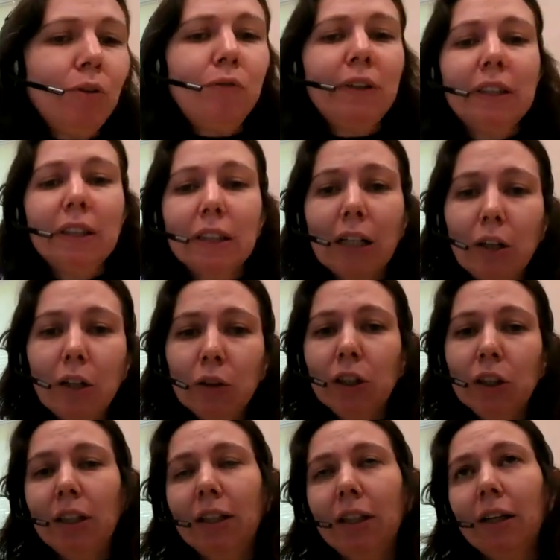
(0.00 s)
of
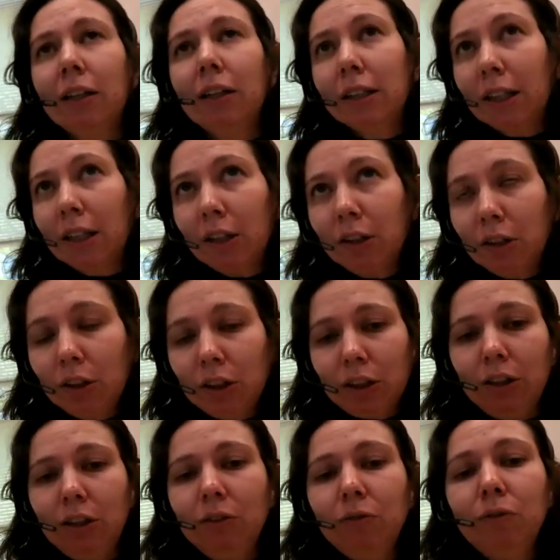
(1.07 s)
inclusion and exclusion